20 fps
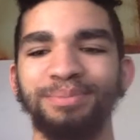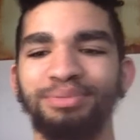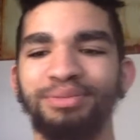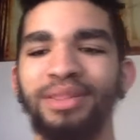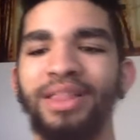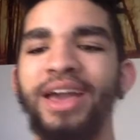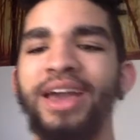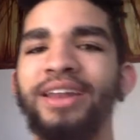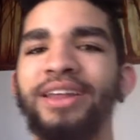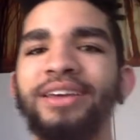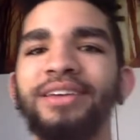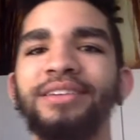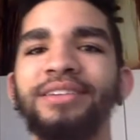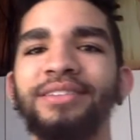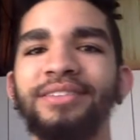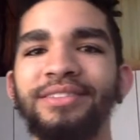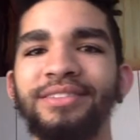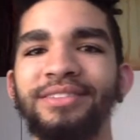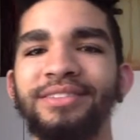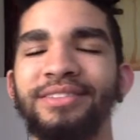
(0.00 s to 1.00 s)
planet,
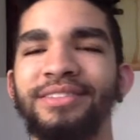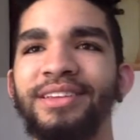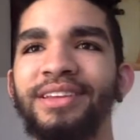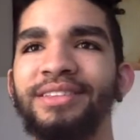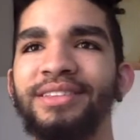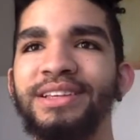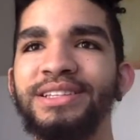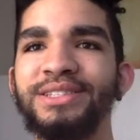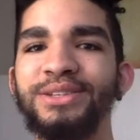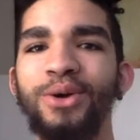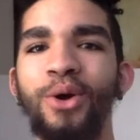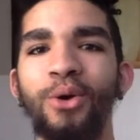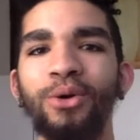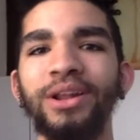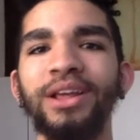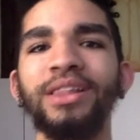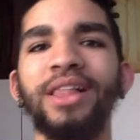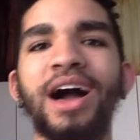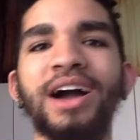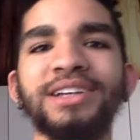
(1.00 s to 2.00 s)
in this
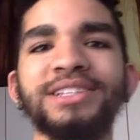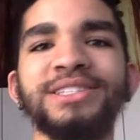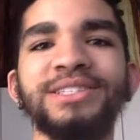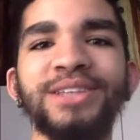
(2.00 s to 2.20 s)
Goldilocks